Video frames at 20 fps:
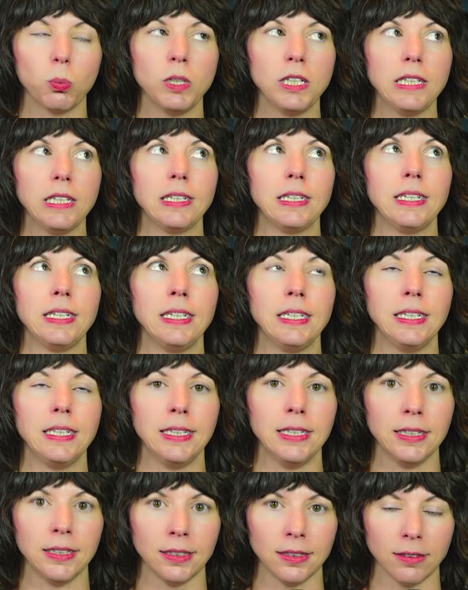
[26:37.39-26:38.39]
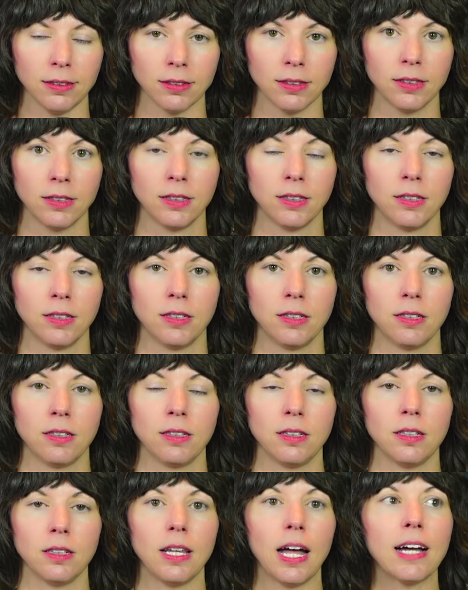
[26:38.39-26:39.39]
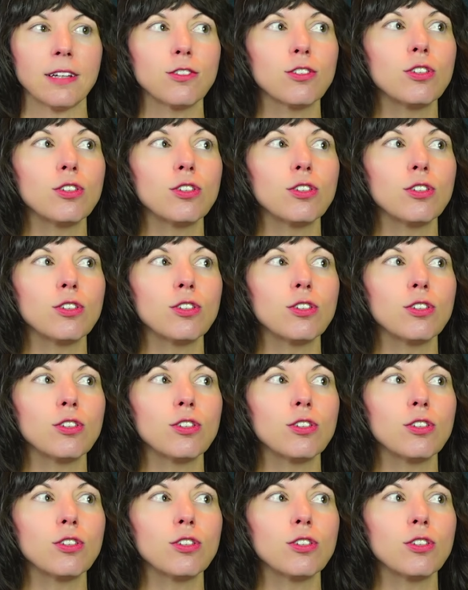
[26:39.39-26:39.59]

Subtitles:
We need not